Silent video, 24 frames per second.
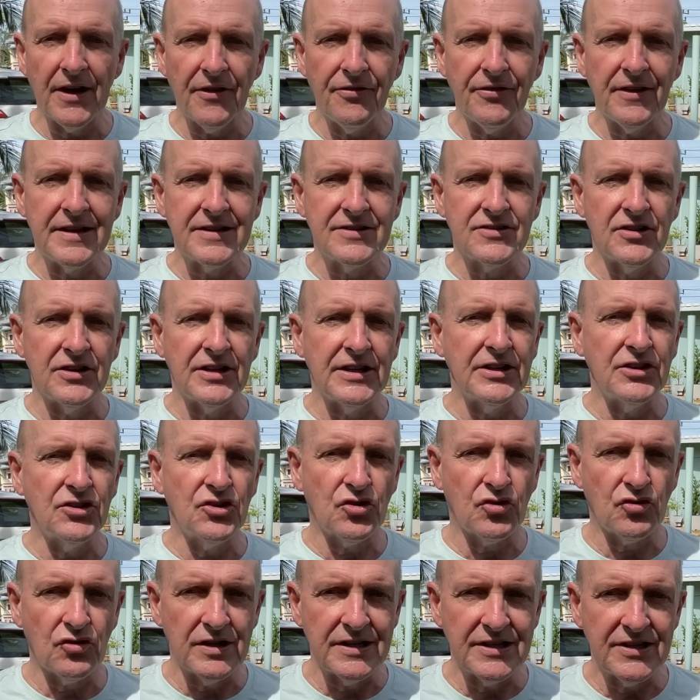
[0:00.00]
things that
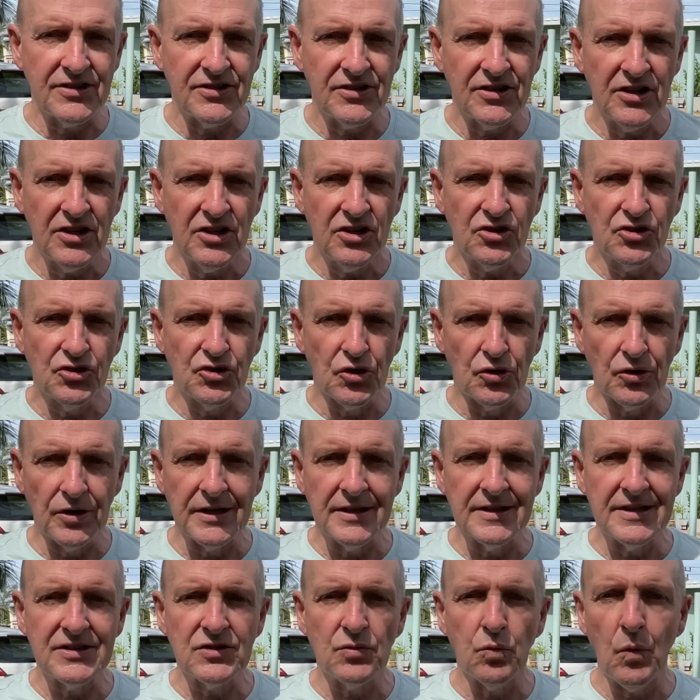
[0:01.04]
increase during
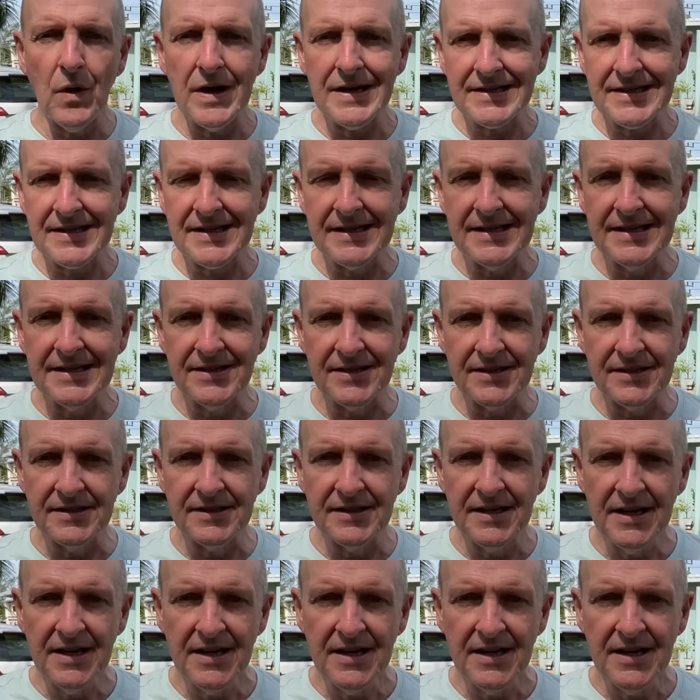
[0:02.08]
this wet season.